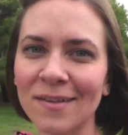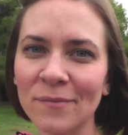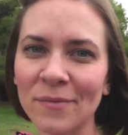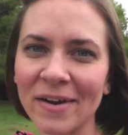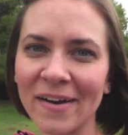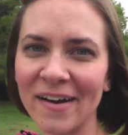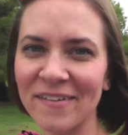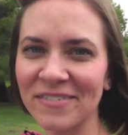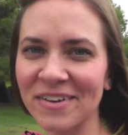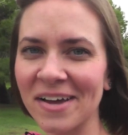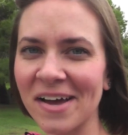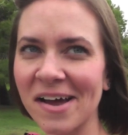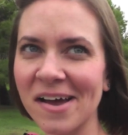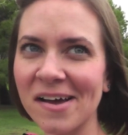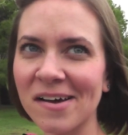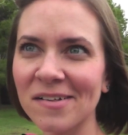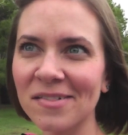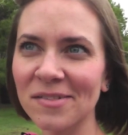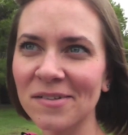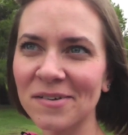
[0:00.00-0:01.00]
We are having a
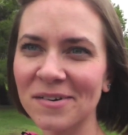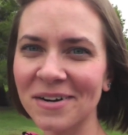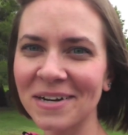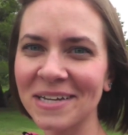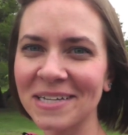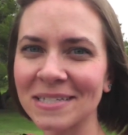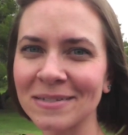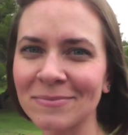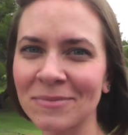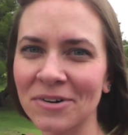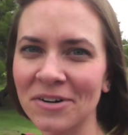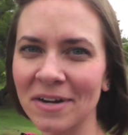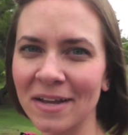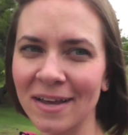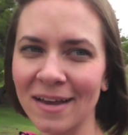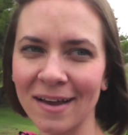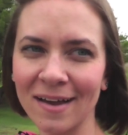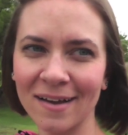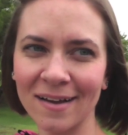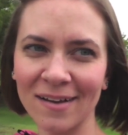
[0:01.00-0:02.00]
glorious
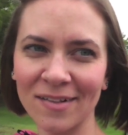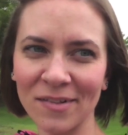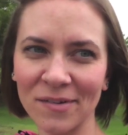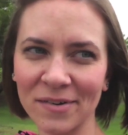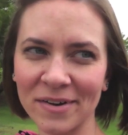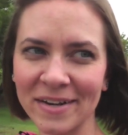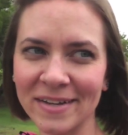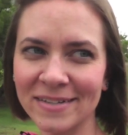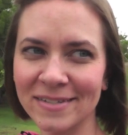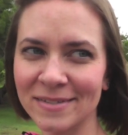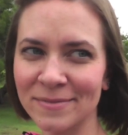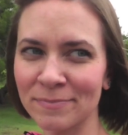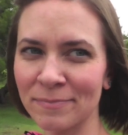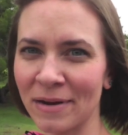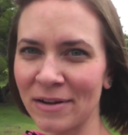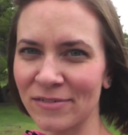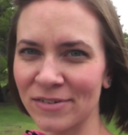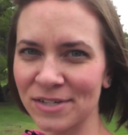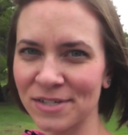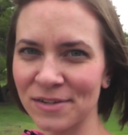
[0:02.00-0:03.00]
morning. Glorious,
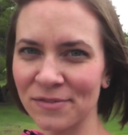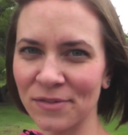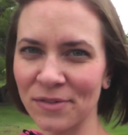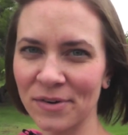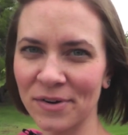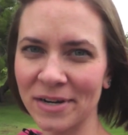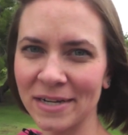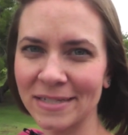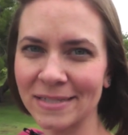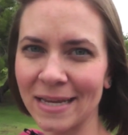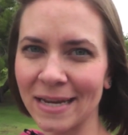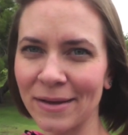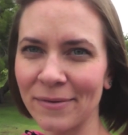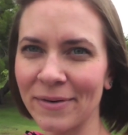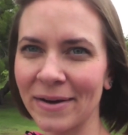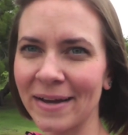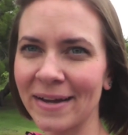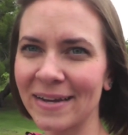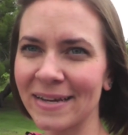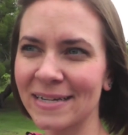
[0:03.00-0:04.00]
my version of glorious
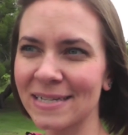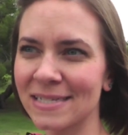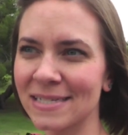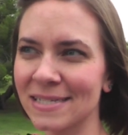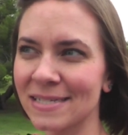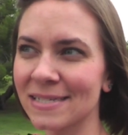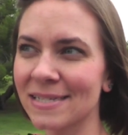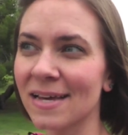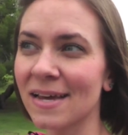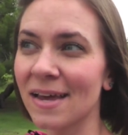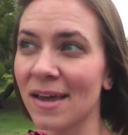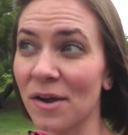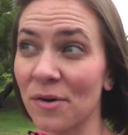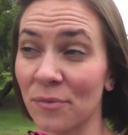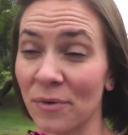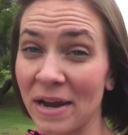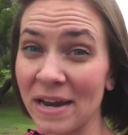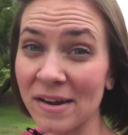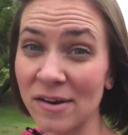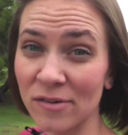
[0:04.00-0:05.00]
anyway. It is it
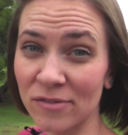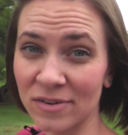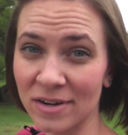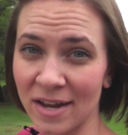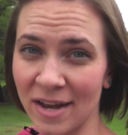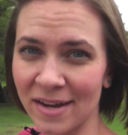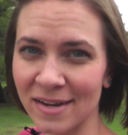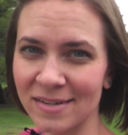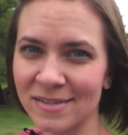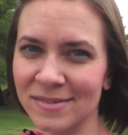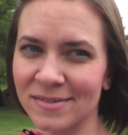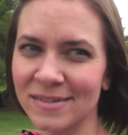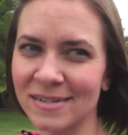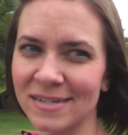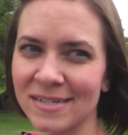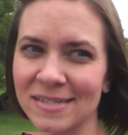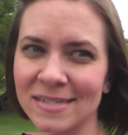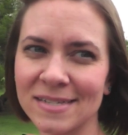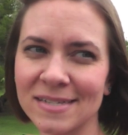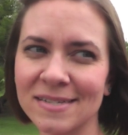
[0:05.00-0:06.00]
rained overnight, so
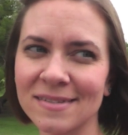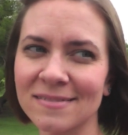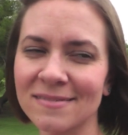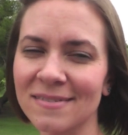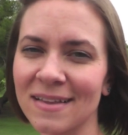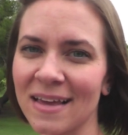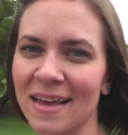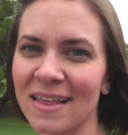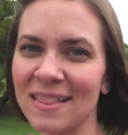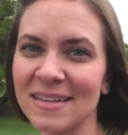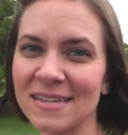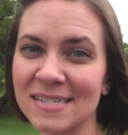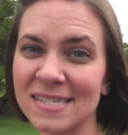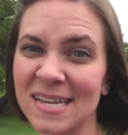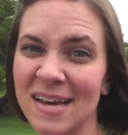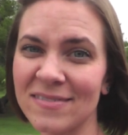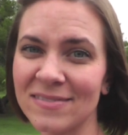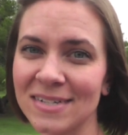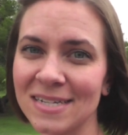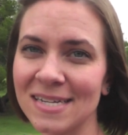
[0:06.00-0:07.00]
it is in the
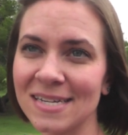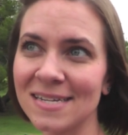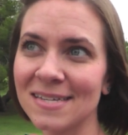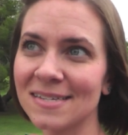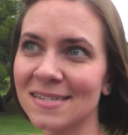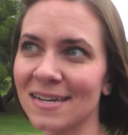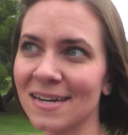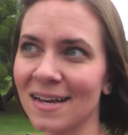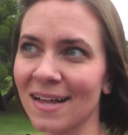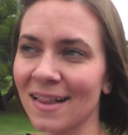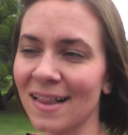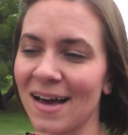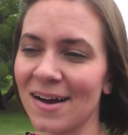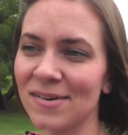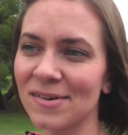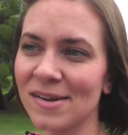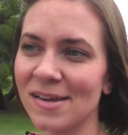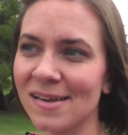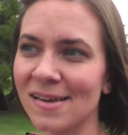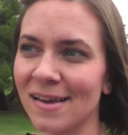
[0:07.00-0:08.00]
70s and
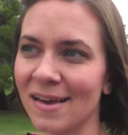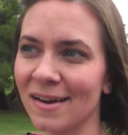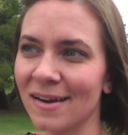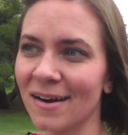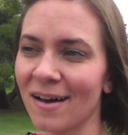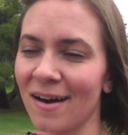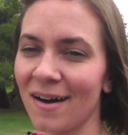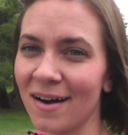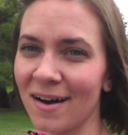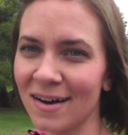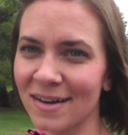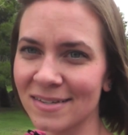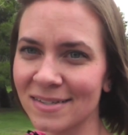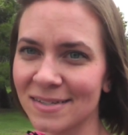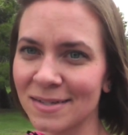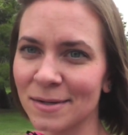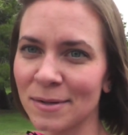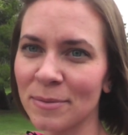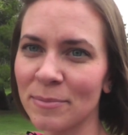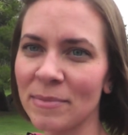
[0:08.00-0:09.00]
cloudy and
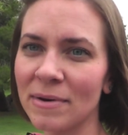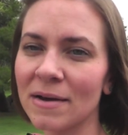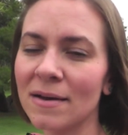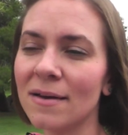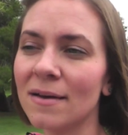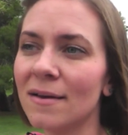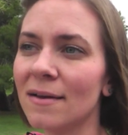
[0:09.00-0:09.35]
awesome.